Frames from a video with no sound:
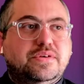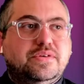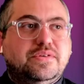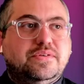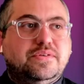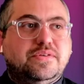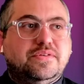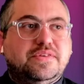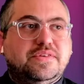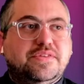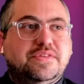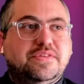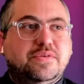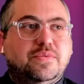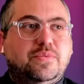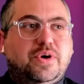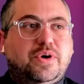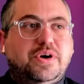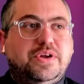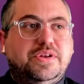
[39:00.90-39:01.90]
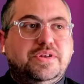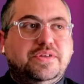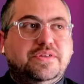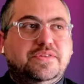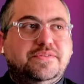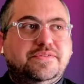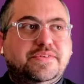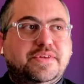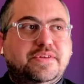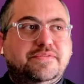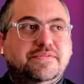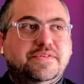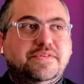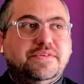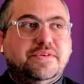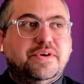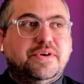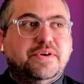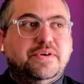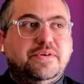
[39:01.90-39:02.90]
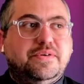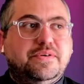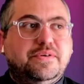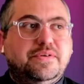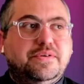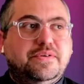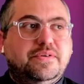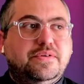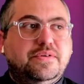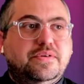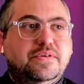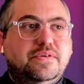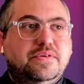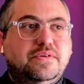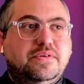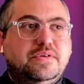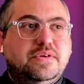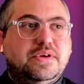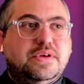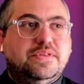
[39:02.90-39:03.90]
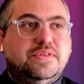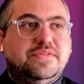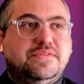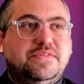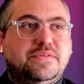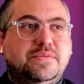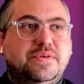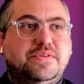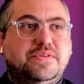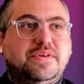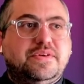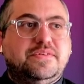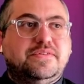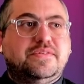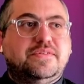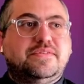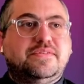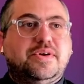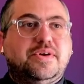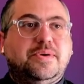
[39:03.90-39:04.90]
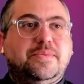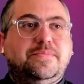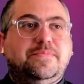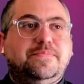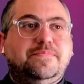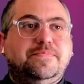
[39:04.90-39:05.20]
to set to 1 instead of 0. And let's see what it does this time.